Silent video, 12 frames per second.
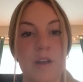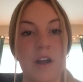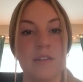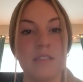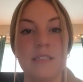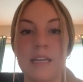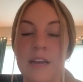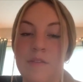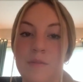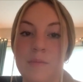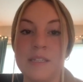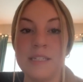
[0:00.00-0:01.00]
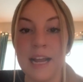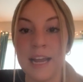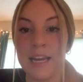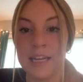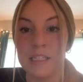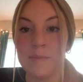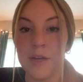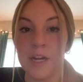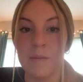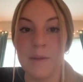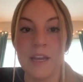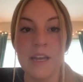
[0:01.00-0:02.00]
on to data from the second
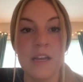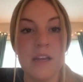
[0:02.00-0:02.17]
experiment,